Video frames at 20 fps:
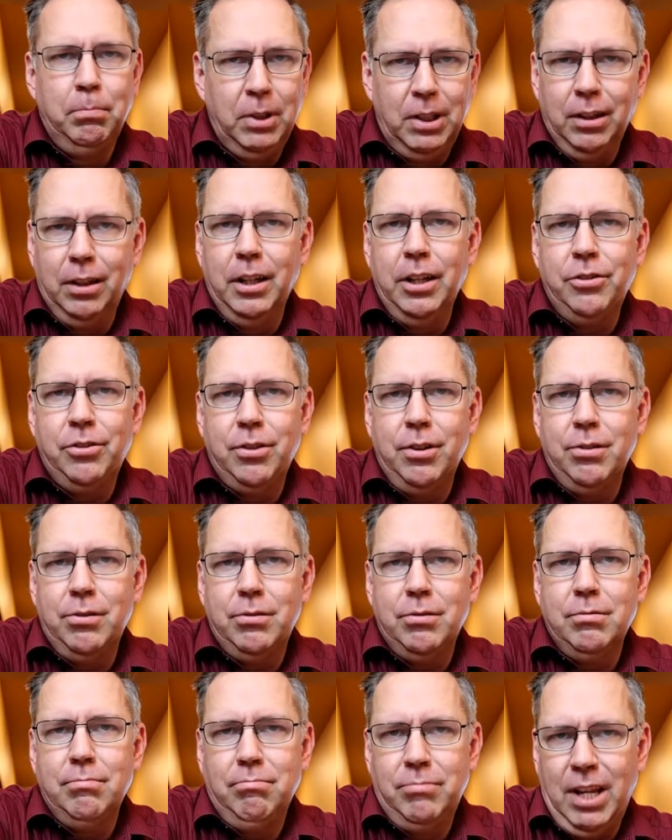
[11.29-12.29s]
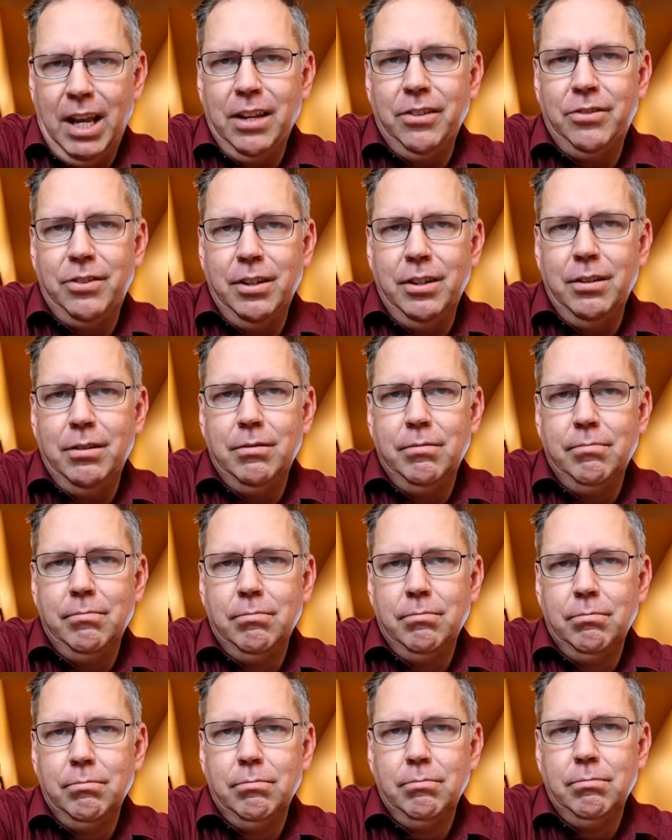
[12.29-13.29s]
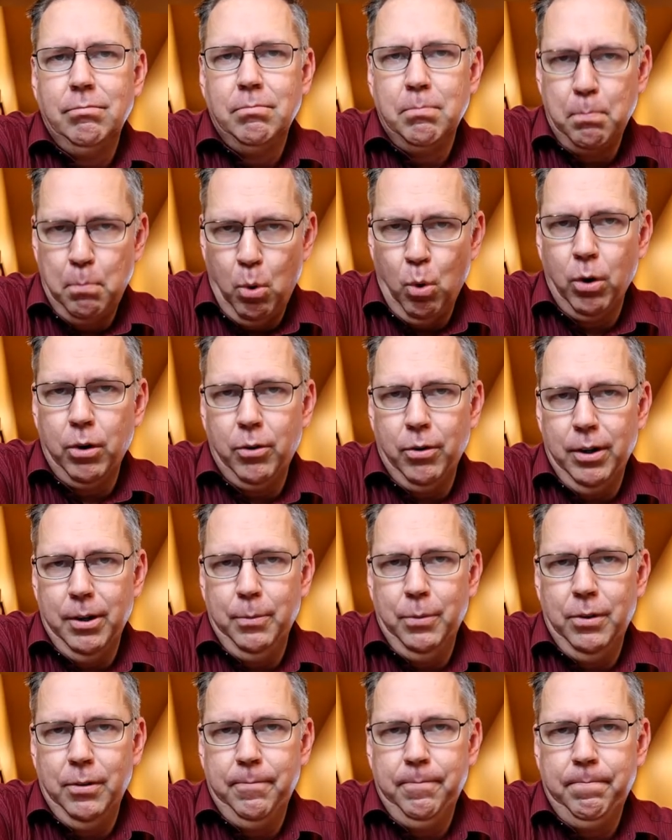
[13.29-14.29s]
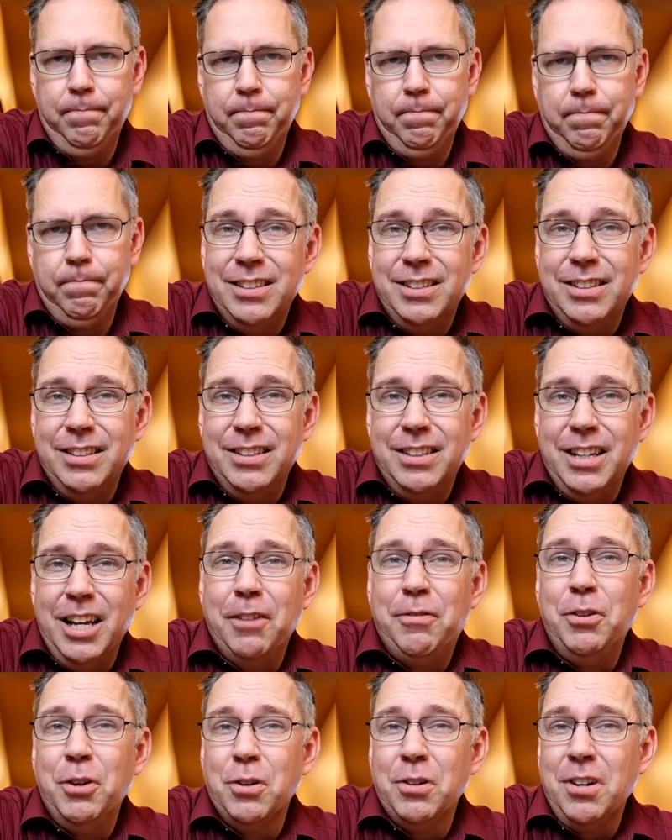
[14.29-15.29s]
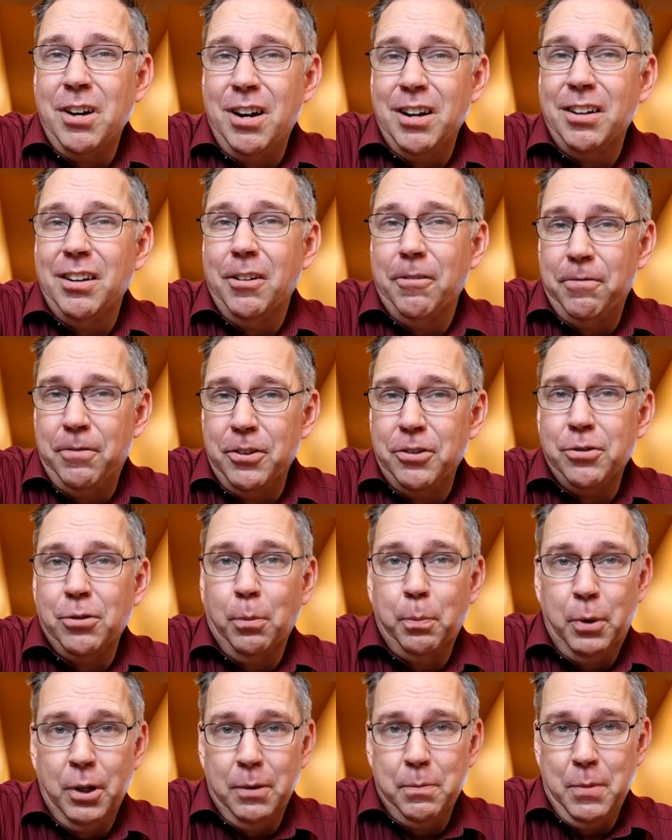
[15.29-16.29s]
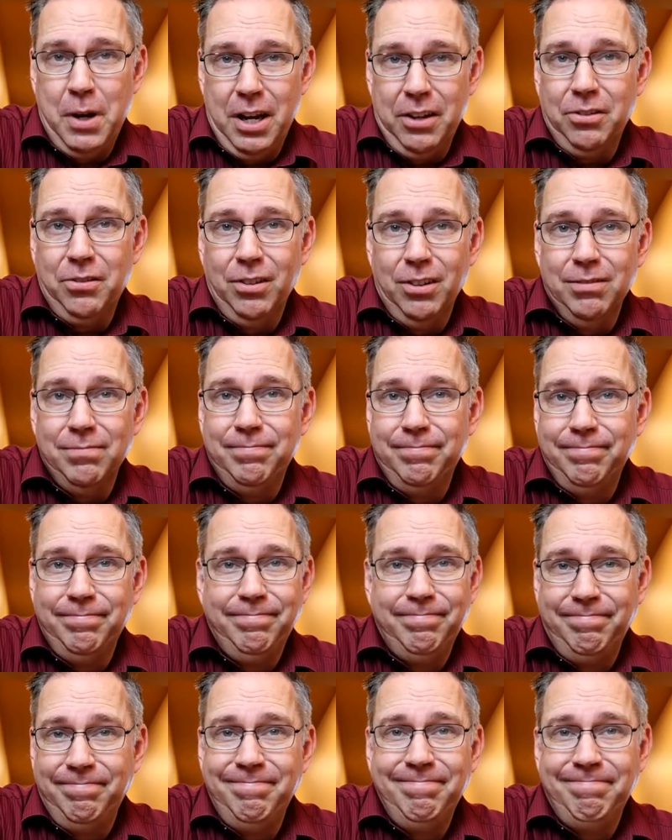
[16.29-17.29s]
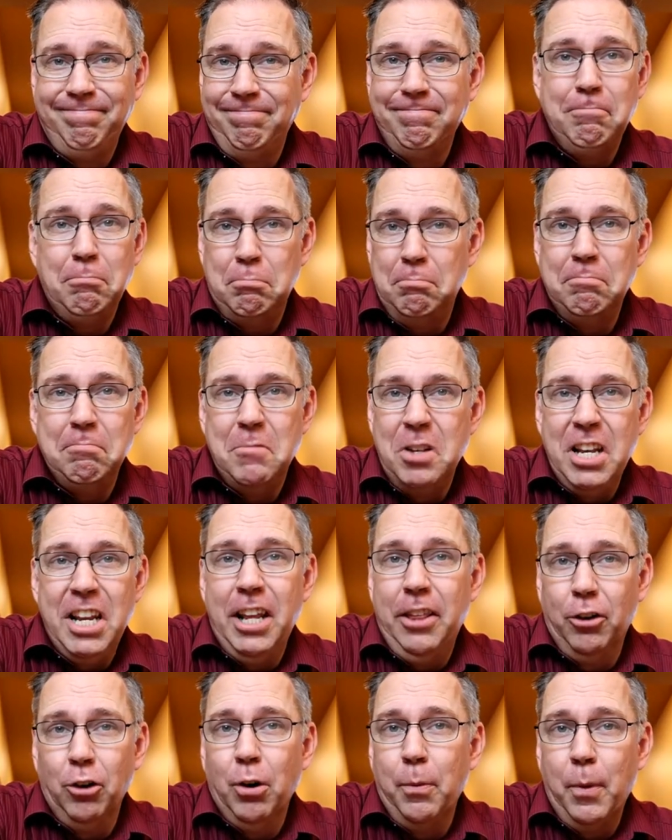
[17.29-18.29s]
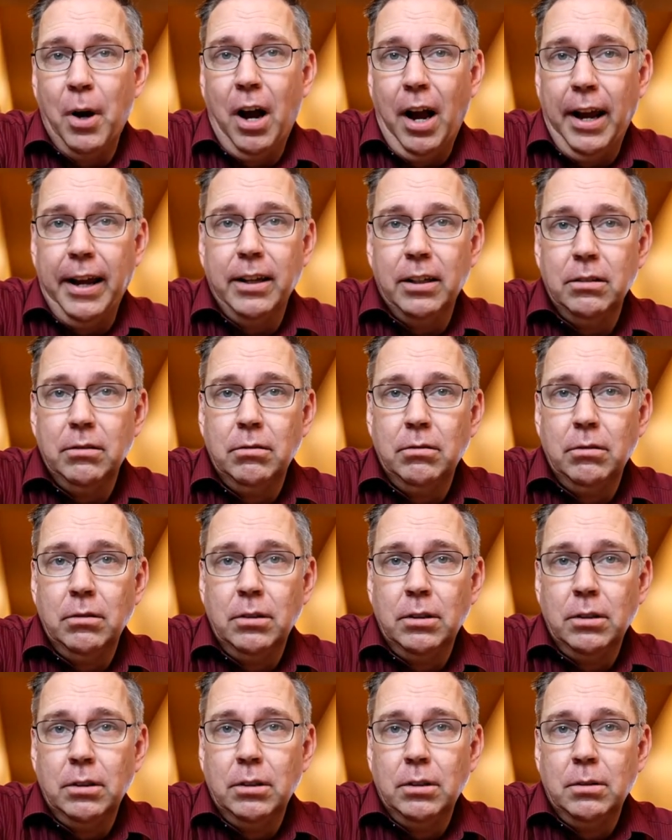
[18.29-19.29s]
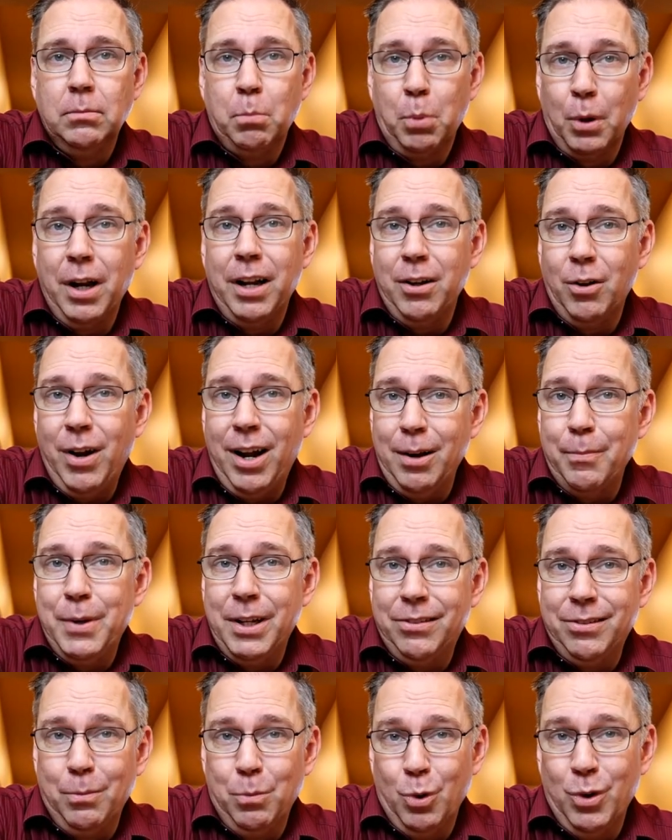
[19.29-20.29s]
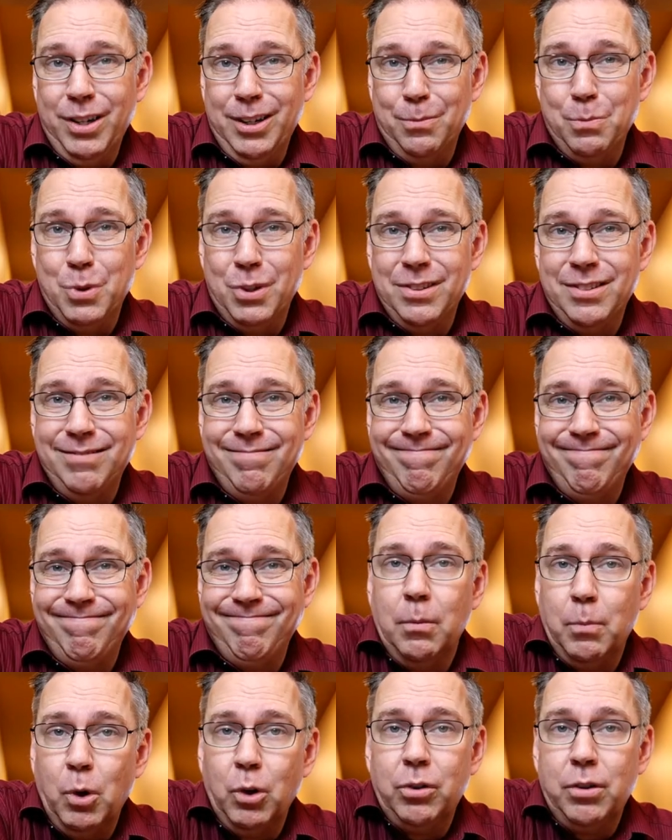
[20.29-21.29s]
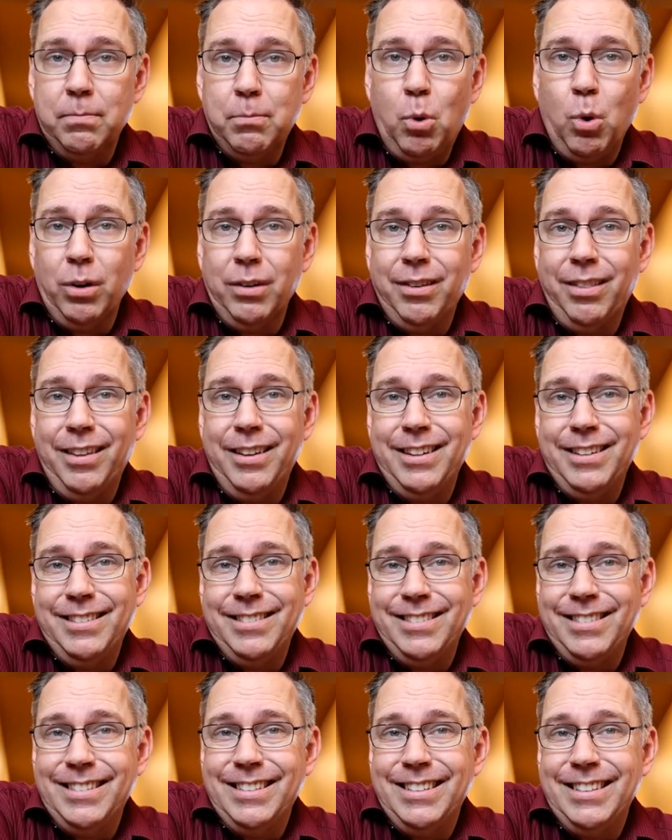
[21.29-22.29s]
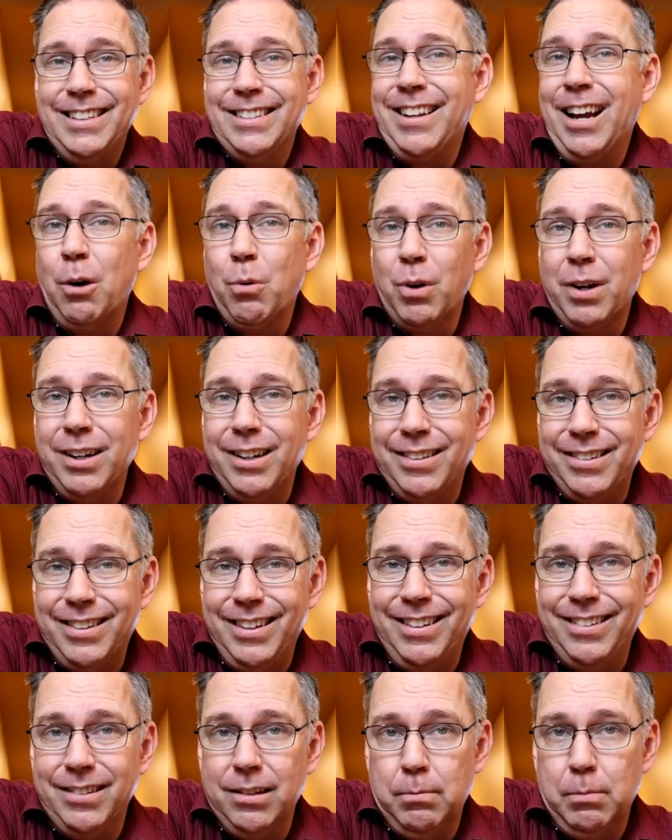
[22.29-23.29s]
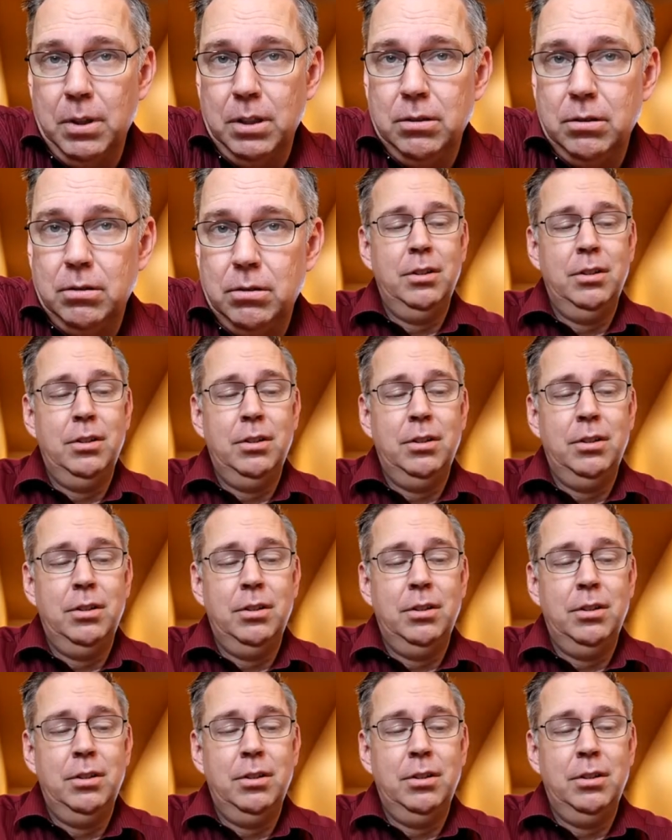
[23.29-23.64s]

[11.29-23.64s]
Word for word: Delicious, tasty pork ribs. If you're not an official pitmaster, neither am I. But I know how to make some ribs. The most important thing is how we're going to season them.